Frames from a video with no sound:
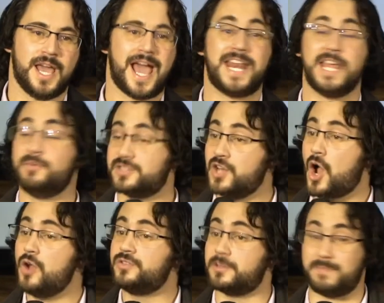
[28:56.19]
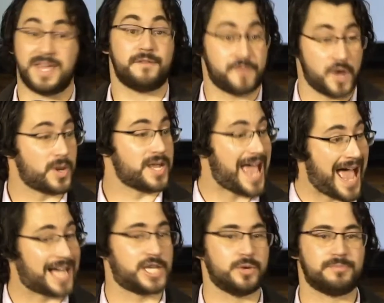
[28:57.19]
And he was known to be a very
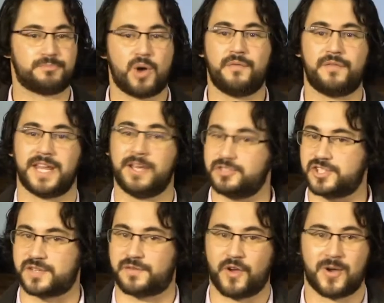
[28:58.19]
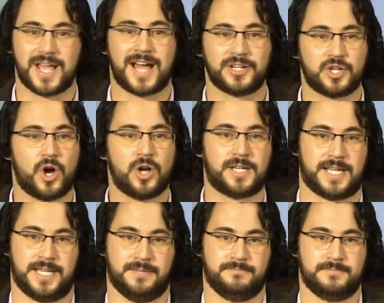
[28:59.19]
accurate prophet. He was just very
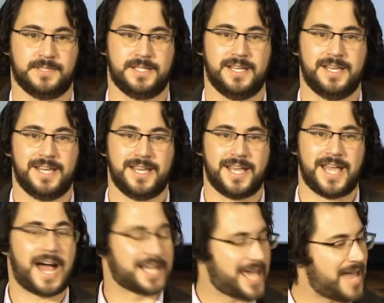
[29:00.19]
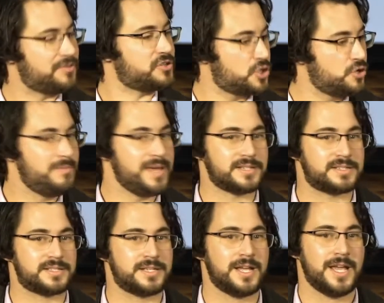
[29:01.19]
ungodly. Can the two
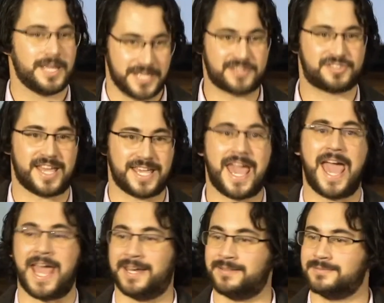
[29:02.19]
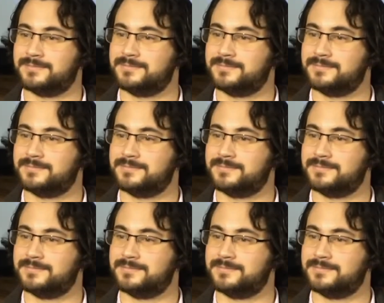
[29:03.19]
mix? Yes, they can.